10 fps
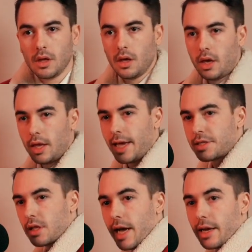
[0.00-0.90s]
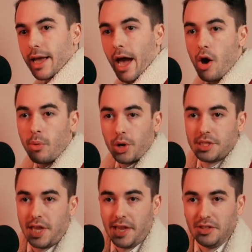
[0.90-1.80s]
It has a lot of
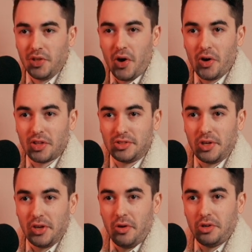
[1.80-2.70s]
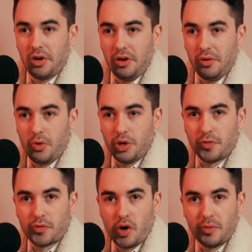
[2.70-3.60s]
cowboys on it, dog. It's like, okay, where
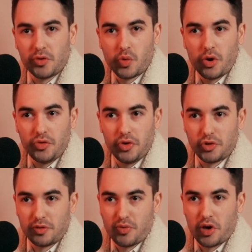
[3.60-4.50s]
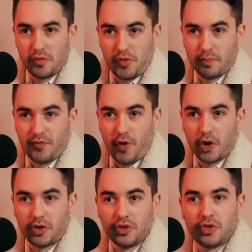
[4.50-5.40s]
you from if you're wearing this? You're probably from
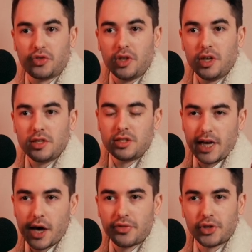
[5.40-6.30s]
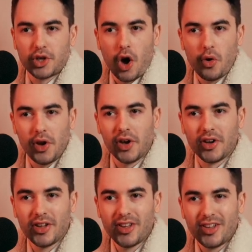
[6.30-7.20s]
fucking South
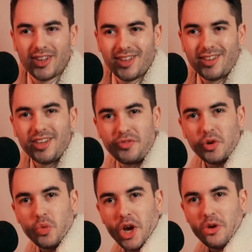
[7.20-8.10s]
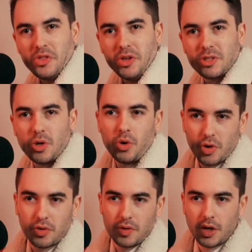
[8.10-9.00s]
Dakota if you're wearing this,
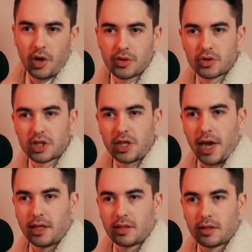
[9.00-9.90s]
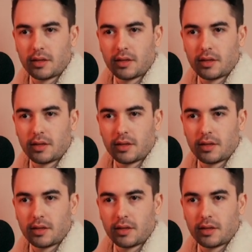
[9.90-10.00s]
or another state,